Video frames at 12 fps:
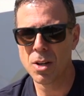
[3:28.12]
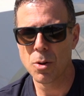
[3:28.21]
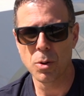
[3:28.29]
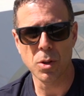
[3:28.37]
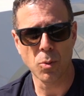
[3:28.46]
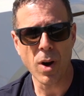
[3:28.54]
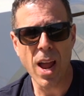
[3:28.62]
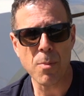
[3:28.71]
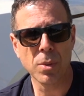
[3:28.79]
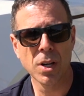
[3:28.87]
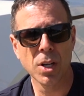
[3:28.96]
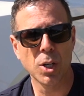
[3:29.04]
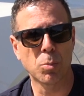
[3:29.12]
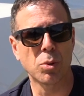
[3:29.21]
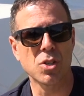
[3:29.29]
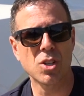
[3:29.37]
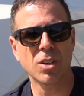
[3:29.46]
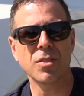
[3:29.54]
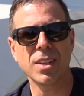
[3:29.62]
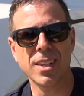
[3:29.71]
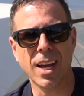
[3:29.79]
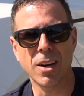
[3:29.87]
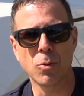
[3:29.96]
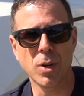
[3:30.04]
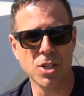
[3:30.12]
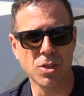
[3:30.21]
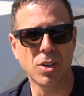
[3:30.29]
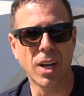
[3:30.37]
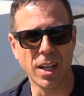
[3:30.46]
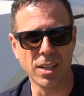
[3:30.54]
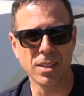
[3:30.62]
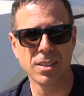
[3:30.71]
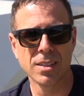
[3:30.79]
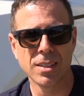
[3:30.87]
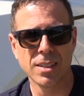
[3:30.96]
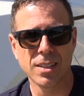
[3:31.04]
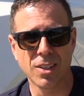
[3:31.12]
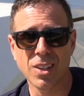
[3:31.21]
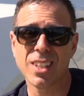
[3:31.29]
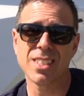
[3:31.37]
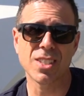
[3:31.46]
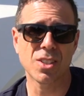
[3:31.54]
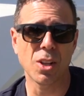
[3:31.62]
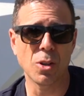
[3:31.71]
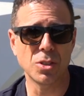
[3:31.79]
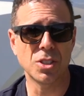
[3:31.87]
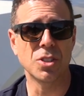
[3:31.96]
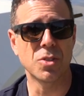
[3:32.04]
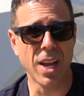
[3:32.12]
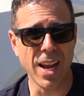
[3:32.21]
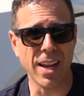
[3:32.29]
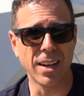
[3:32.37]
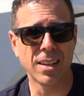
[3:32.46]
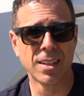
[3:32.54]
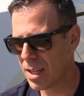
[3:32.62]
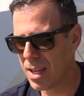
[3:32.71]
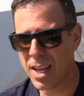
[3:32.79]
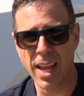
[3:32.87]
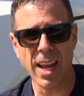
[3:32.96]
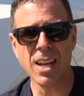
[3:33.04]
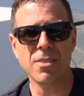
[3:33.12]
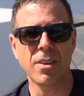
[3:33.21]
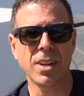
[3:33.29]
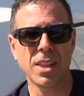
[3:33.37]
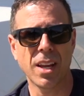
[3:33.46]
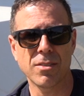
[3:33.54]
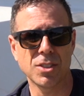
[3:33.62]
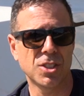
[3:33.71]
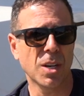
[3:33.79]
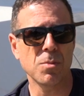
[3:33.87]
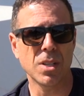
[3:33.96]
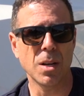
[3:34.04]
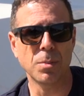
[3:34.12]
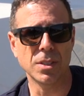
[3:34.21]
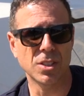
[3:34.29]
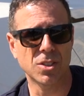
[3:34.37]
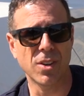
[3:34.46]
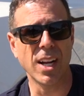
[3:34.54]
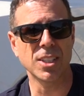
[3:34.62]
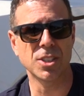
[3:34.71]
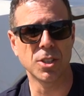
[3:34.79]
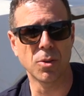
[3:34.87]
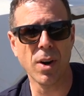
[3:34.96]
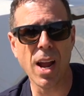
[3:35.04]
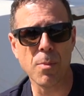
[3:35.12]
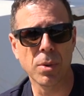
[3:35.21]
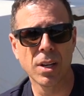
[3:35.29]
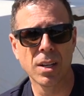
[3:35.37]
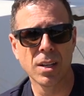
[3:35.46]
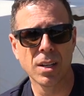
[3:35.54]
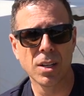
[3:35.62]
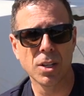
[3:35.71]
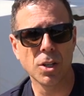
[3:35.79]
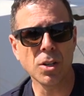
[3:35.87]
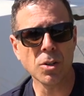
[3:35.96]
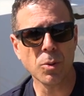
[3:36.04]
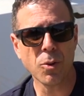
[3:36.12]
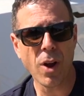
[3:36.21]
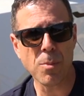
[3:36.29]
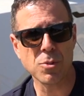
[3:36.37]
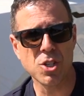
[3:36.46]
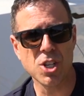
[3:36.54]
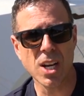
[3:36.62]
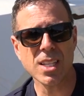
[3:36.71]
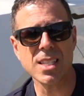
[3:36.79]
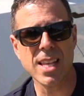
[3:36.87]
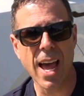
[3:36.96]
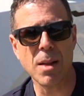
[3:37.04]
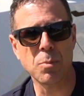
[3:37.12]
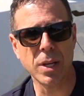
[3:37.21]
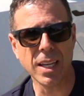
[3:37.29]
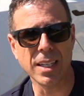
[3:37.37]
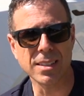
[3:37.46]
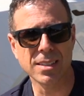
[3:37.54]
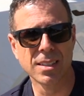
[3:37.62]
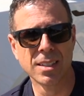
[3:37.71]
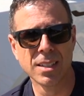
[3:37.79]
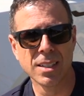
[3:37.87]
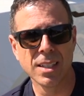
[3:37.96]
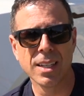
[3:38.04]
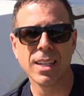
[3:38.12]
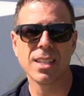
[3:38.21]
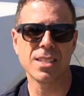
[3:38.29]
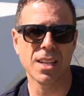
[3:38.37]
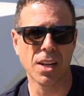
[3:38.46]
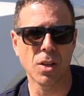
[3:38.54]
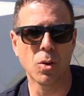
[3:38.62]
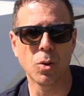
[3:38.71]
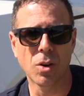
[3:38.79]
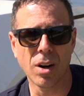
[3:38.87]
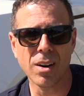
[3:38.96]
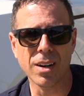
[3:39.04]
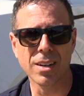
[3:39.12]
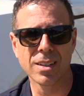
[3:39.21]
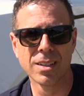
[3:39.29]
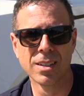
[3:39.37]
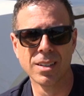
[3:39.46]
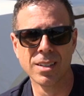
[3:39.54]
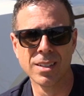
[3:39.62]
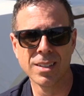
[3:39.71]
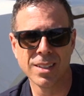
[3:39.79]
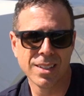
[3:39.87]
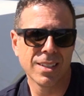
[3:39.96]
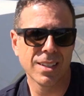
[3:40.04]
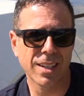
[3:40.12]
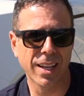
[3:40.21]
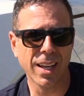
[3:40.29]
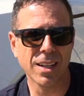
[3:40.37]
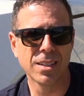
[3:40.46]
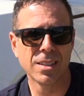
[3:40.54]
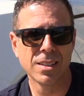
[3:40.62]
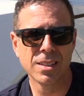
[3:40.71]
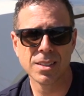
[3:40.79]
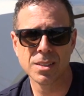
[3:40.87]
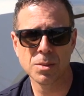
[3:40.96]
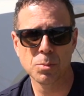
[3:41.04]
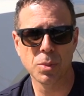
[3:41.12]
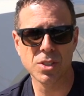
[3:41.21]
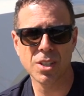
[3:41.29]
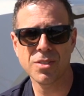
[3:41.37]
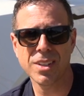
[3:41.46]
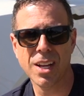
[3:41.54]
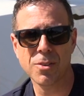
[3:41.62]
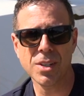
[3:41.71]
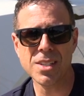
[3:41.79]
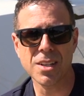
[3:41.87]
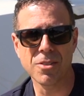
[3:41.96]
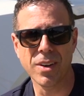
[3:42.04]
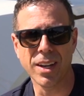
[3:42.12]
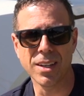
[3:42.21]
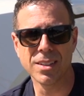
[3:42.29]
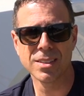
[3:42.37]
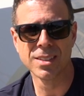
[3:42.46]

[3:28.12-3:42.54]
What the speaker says: With a wrap, you're preserving that original color, or at least as close as you can. And if anything ever jumps up and scratches your wrap, you can rewrap just that piece instead of the whole car. Again, preserving that resale value.